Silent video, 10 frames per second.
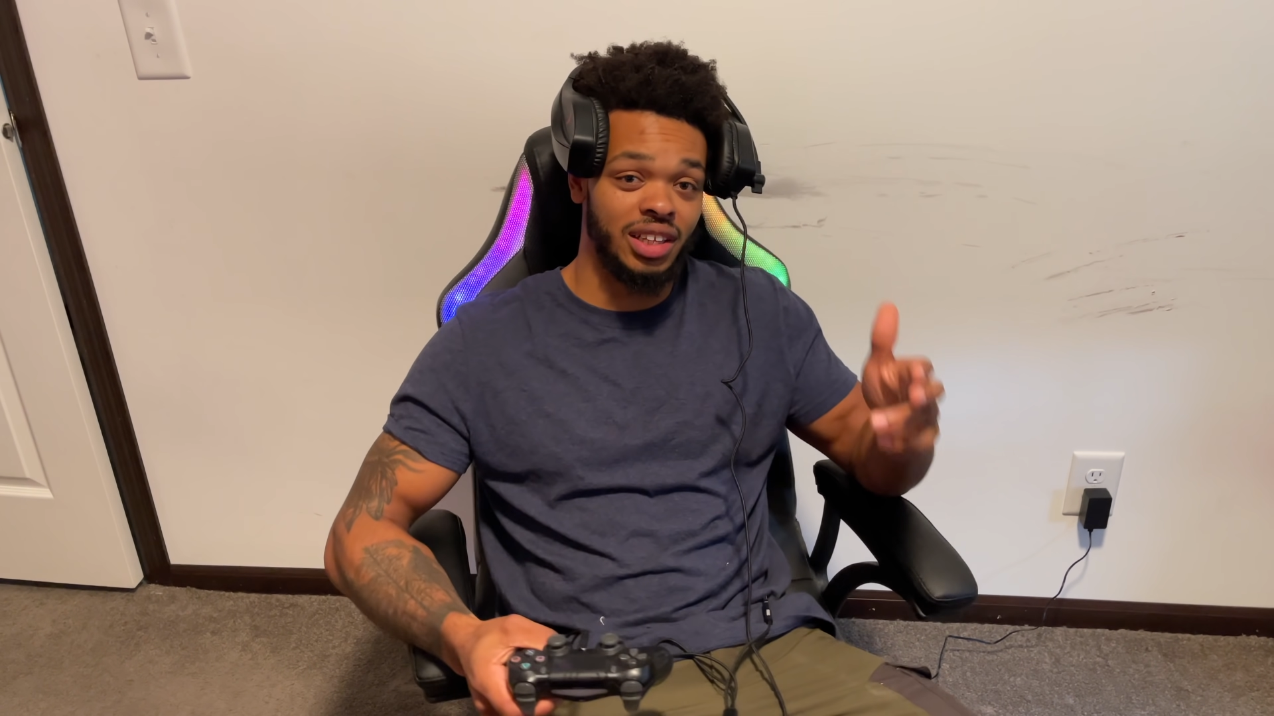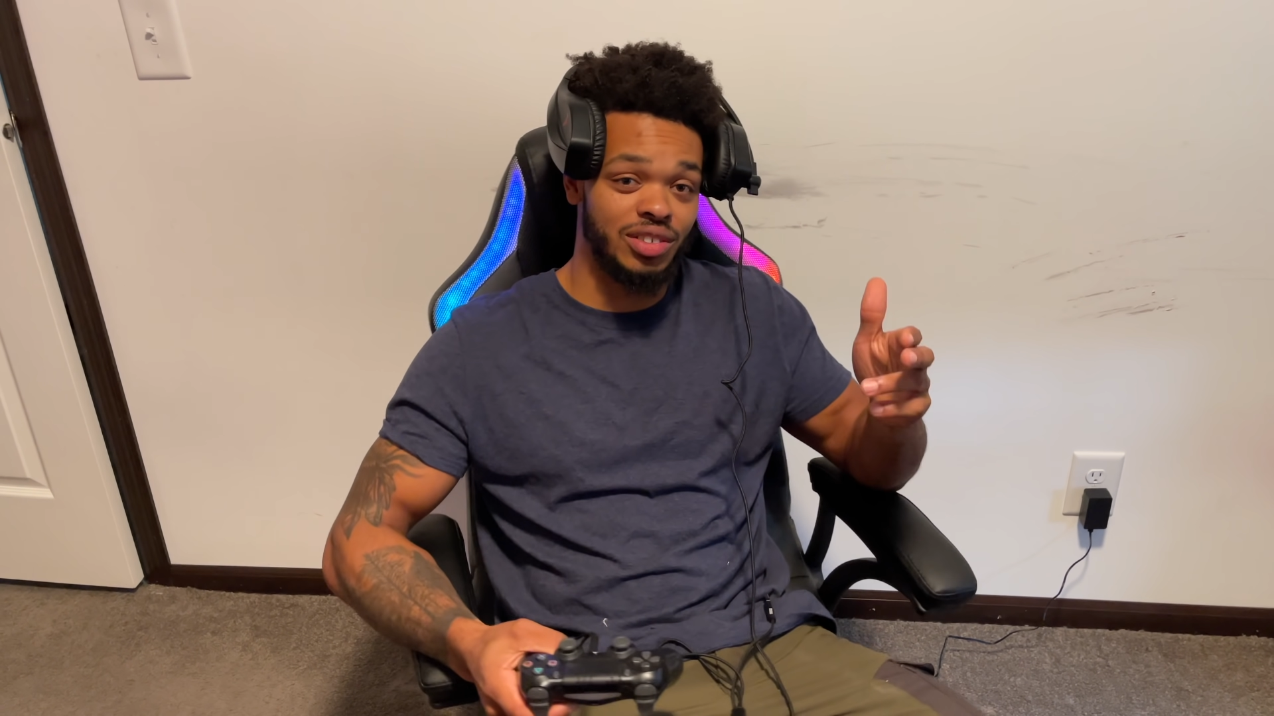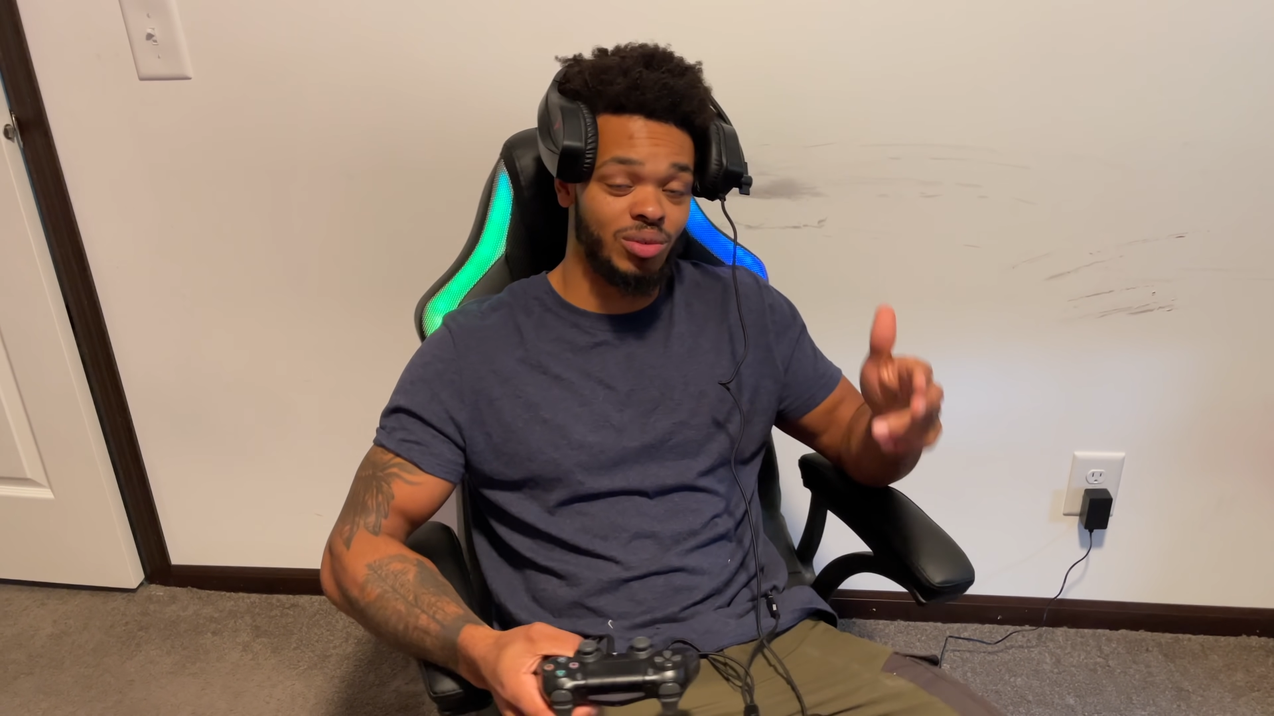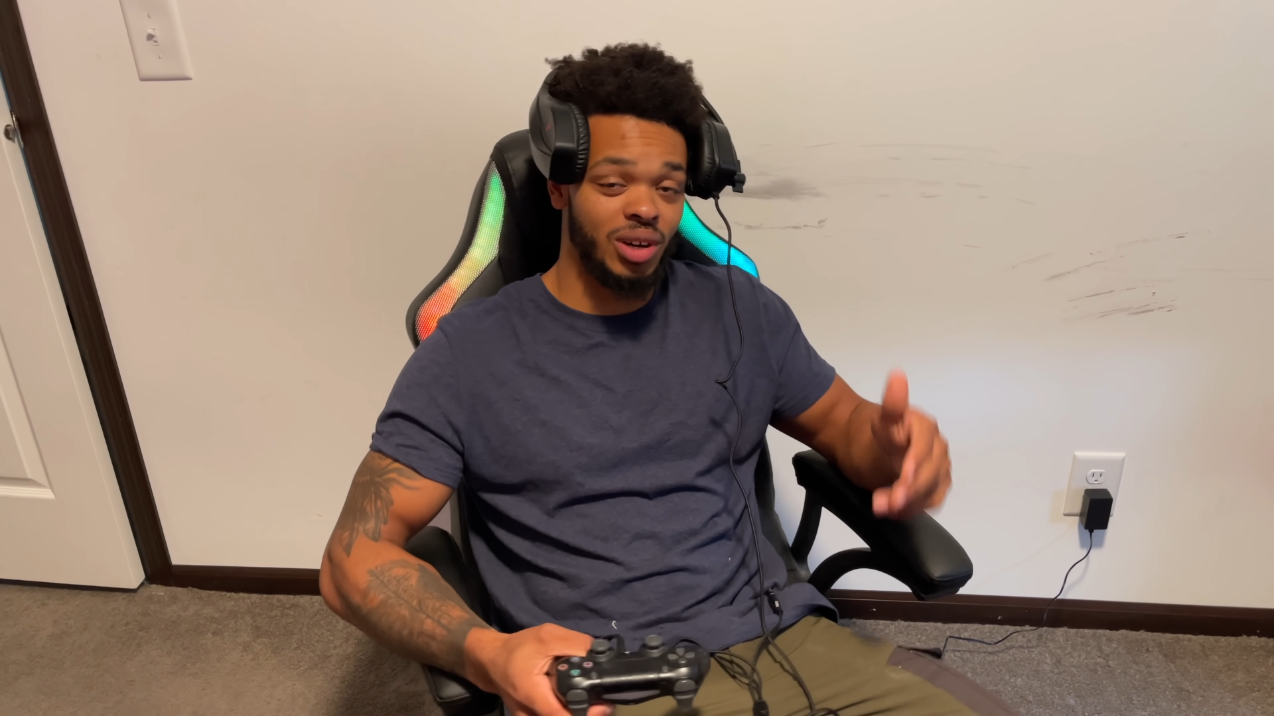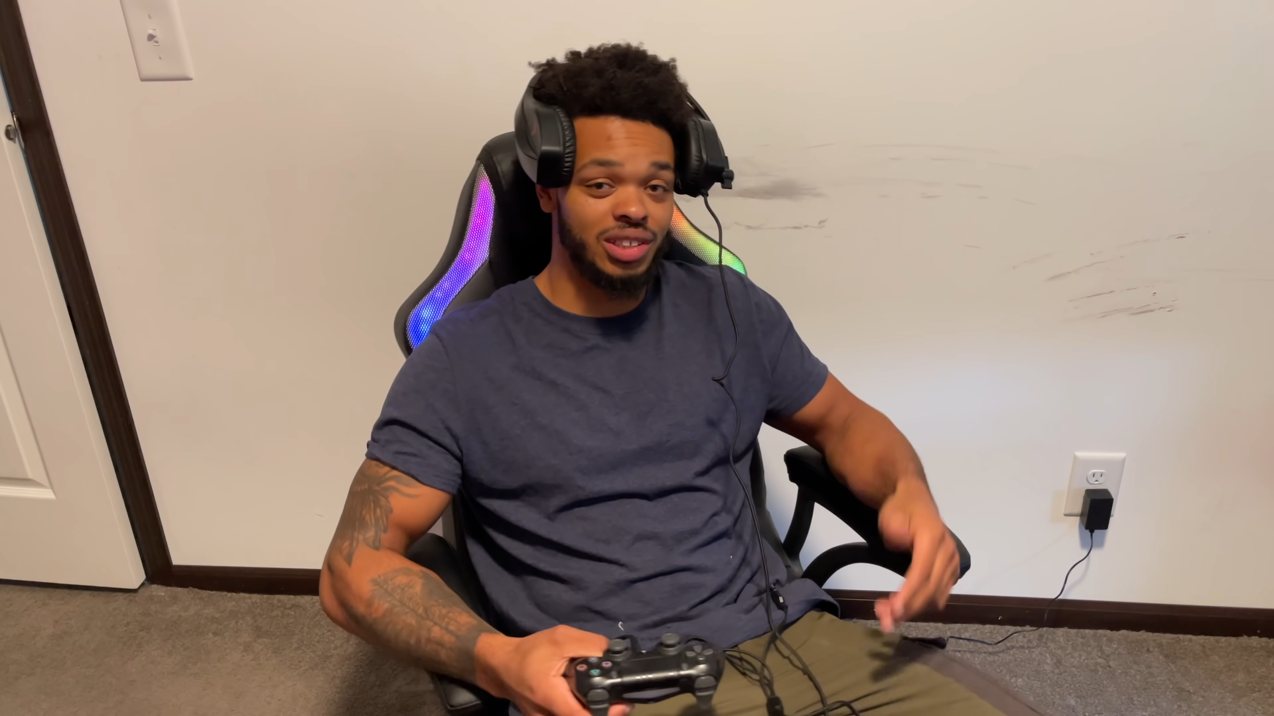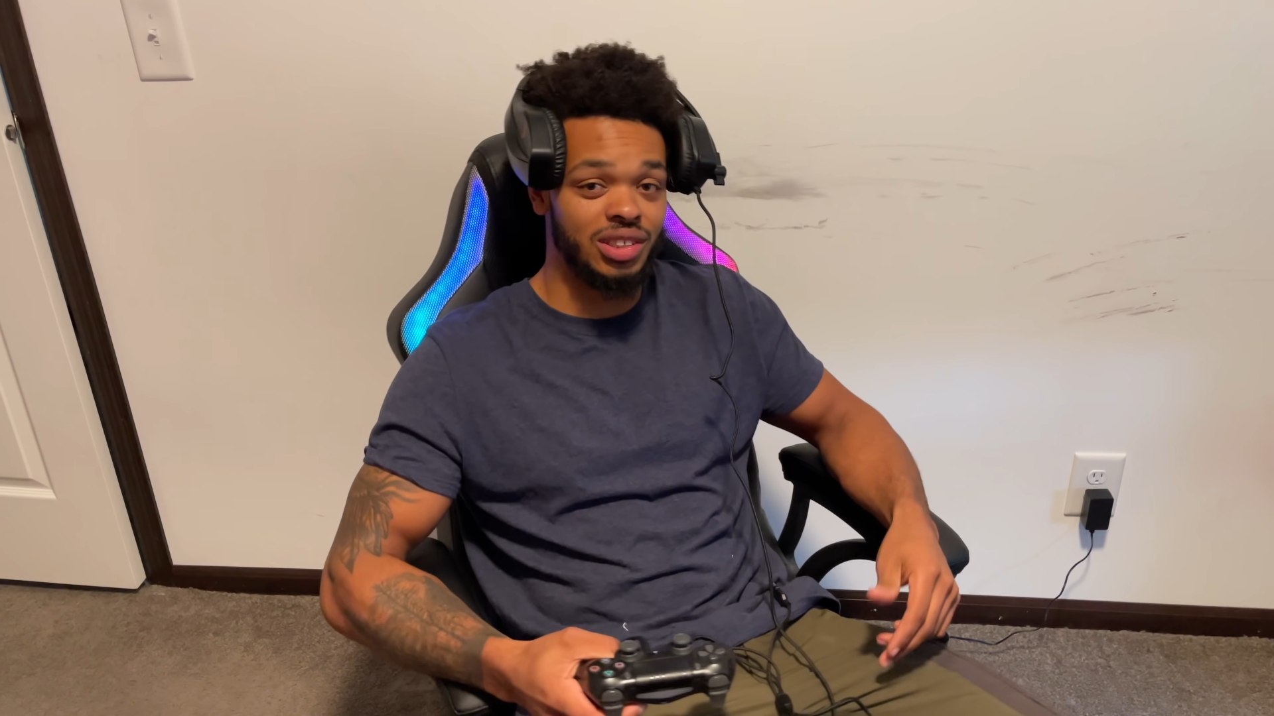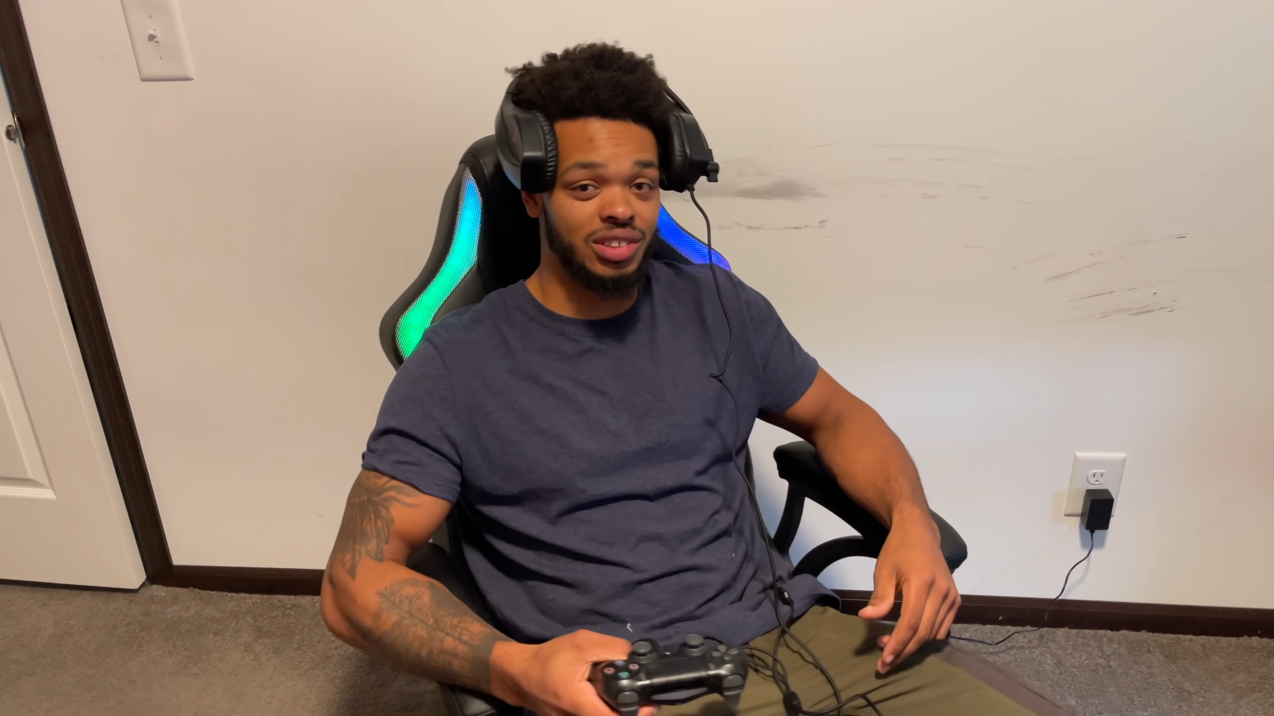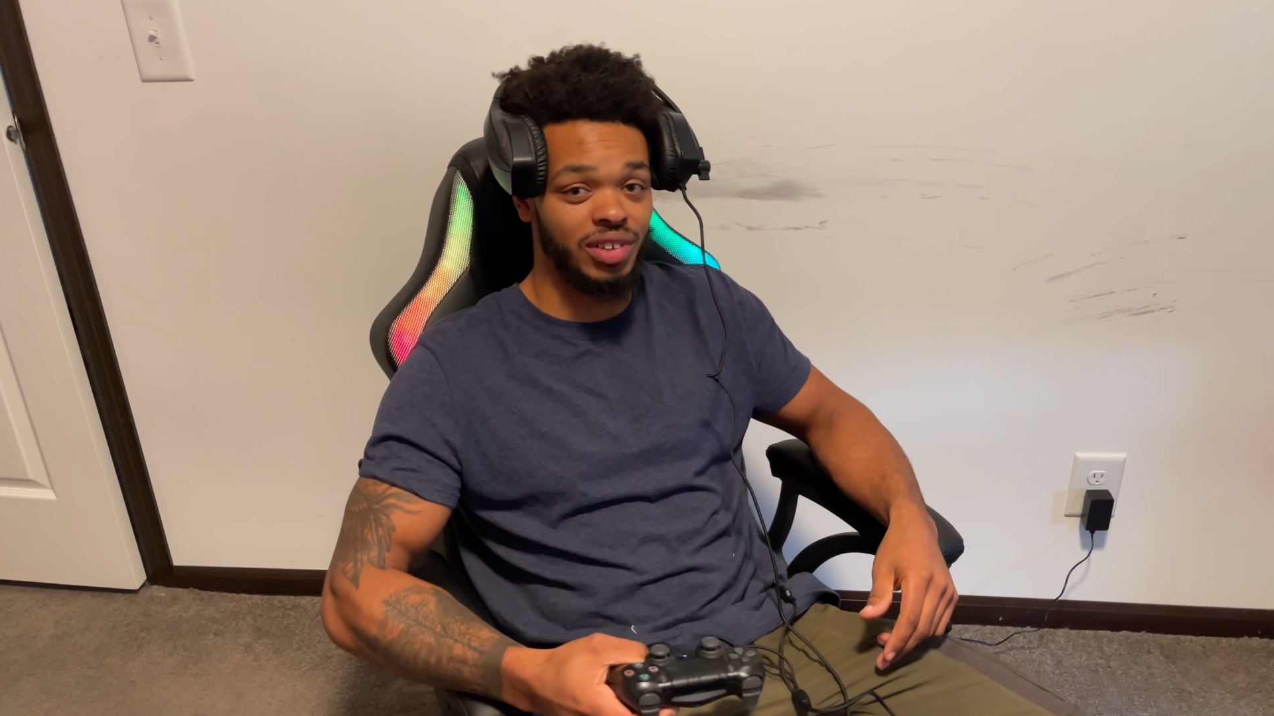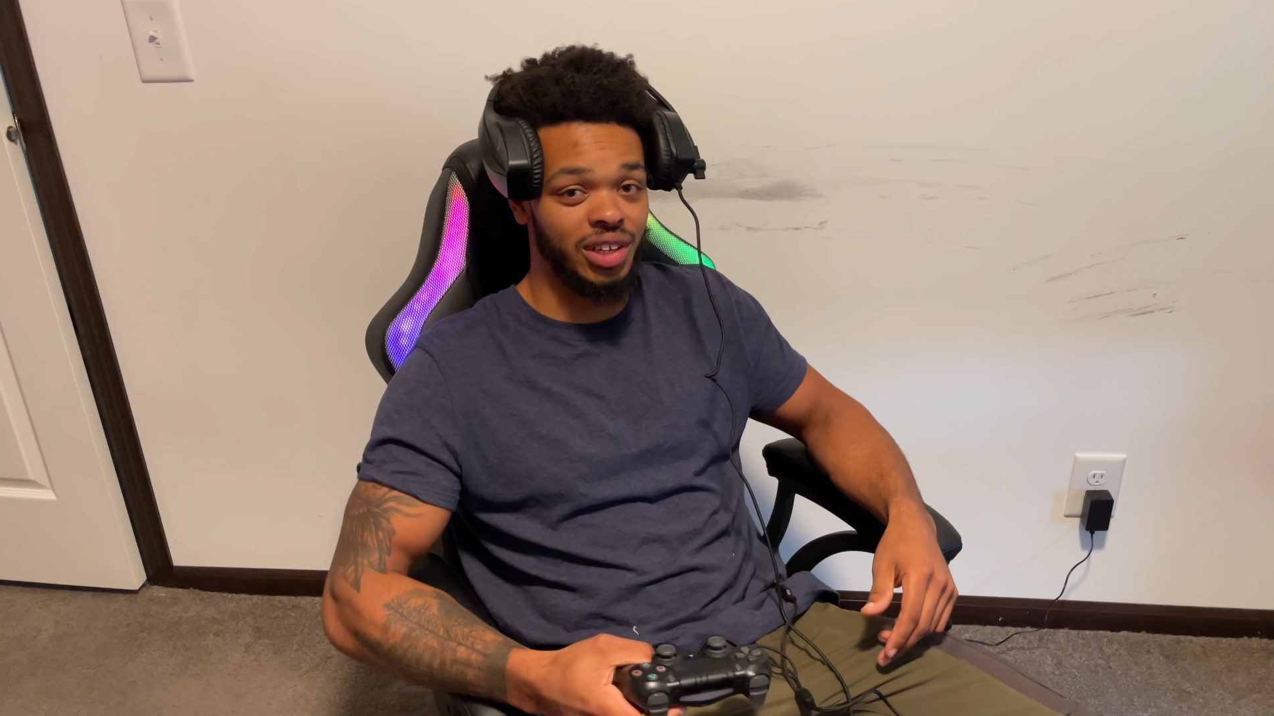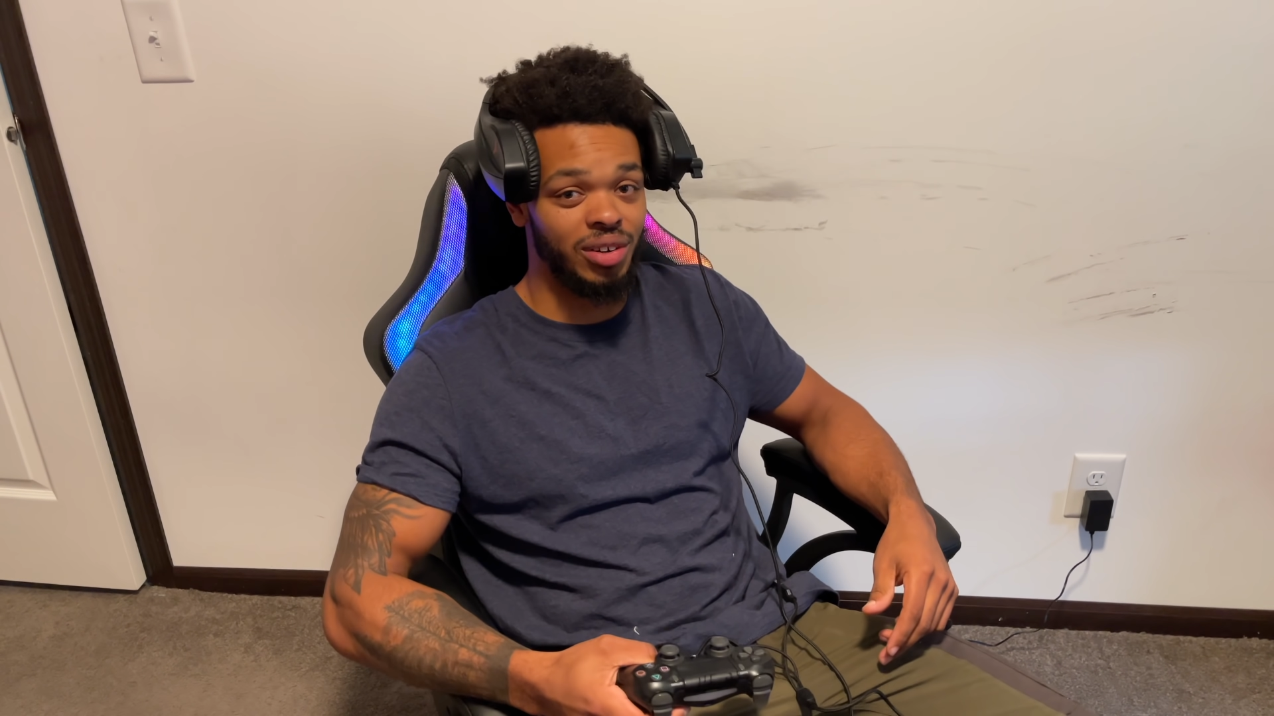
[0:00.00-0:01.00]
Thanks for watching
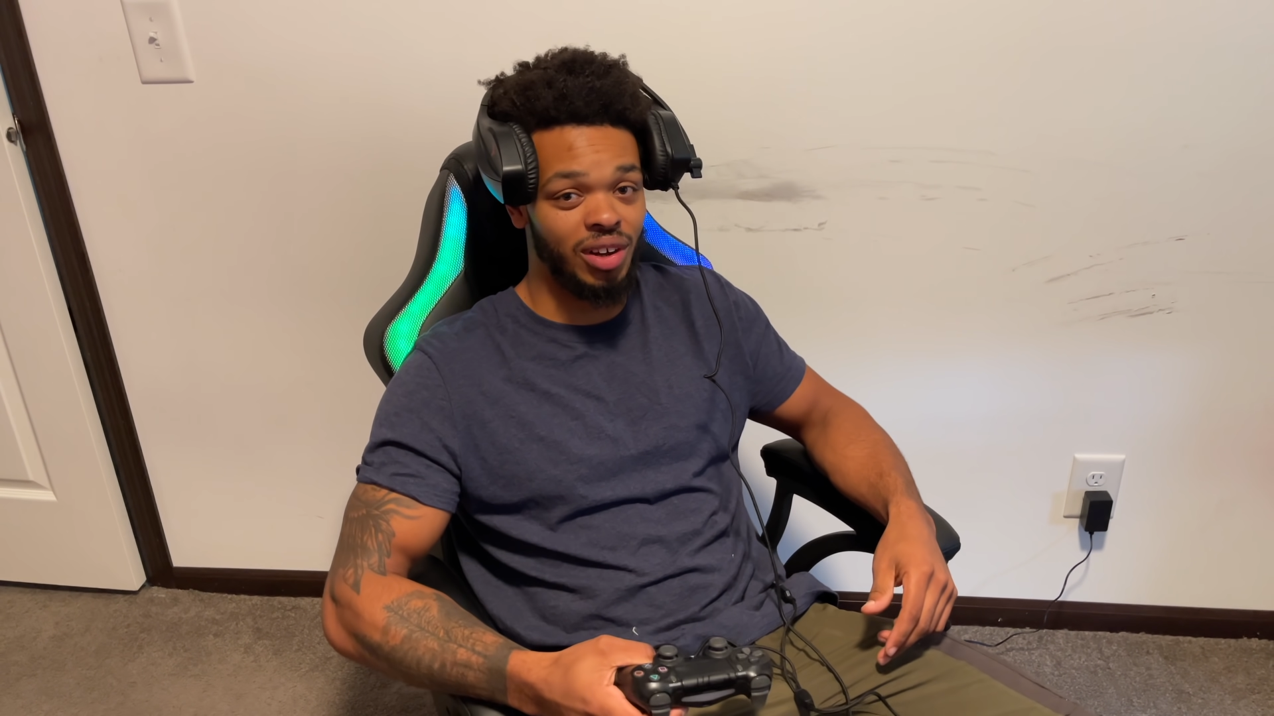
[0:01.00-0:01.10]
this video